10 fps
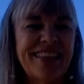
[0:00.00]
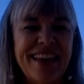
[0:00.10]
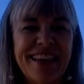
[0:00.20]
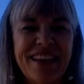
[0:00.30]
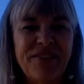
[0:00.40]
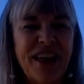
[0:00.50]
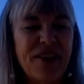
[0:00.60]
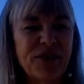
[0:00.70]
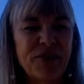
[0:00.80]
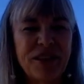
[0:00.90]
Think of
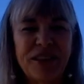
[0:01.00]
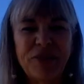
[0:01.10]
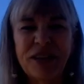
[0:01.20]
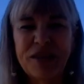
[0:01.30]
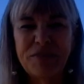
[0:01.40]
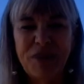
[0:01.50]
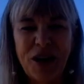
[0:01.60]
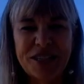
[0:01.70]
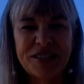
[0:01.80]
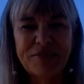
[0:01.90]
everyone that we can
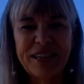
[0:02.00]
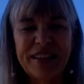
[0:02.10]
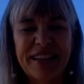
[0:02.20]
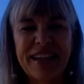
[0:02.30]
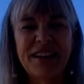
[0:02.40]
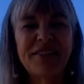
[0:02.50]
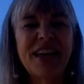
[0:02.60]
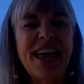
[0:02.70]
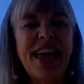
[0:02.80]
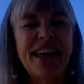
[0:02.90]
possibly think of,
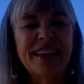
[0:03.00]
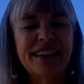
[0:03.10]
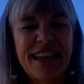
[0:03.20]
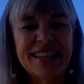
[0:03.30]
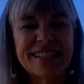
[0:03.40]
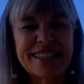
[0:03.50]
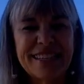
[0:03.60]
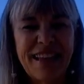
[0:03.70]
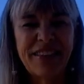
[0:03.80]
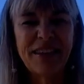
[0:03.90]
and let's
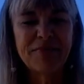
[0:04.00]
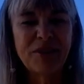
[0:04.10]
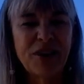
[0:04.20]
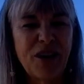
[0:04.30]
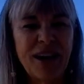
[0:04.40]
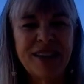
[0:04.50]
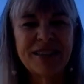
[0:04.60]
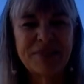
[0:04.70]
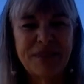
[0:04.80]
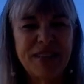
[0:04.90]
send them
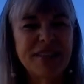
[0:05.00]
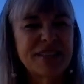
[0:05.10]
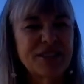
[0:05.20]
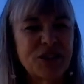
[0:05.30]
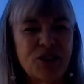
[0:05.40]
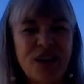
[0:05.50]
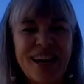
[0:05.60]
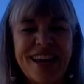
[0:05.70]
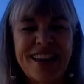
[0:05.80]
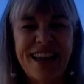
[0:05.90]
God's peace,
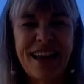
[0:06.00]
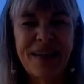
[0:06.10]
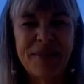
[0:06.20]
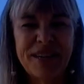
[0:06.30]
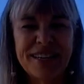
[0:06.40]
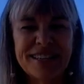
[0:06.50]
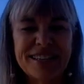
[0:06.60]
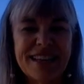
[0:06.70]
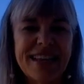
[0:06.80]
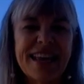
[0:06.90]
joy, and
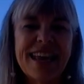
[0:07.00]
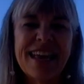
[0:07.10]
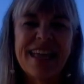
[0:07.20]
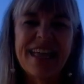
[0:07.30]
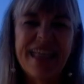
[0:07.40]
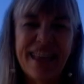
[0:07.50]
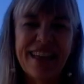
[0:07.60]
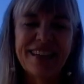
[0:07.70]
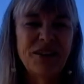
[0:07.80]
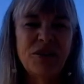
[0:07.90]
happiness.
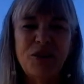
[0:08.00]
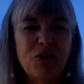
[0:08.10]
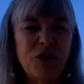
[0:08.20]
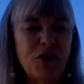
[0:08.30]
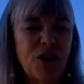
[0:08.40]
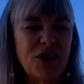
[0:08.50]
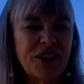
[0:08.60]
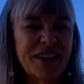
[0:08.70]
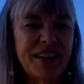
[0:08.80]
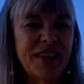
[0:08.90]
Then we want to
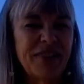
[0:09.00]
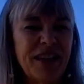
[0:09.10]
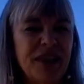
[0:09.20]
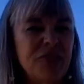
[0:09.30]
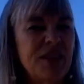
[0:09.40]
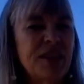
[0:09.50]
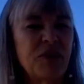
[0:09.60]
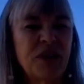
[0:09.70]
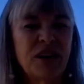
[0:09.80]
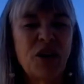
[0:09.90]
think of anyone
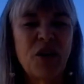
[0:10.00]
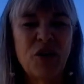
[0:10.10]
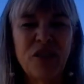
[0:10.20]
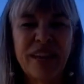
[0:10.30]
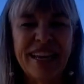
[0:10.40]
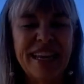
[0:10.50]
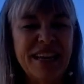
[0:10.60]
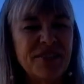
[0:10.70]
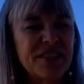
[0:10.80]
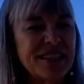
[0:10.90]
that we're holding
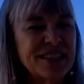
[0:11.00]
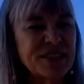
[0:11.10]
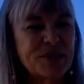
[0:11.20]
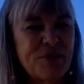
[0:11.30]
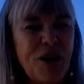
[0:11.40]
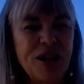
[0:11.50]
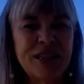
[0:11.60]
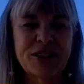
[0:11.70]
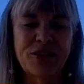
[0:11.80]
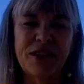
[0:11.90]
even the
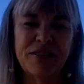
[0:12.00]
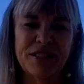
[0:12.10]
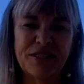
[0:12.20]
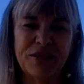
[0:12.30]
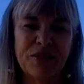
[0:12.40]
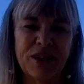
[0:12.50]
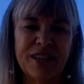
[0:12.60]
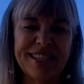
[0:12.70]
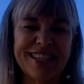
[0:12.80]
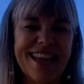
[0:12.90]
smallest grievance
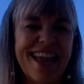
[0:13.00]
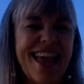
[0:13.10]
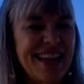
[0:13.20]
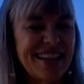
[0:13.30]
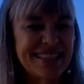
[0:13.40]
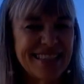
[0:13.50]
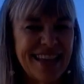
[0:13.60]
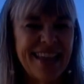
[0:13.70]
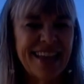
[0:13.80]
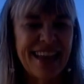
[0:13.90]
towards, and
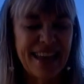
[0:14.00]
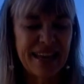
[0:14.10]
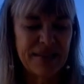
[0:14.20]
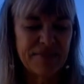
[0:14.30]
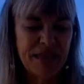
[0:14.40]
say again,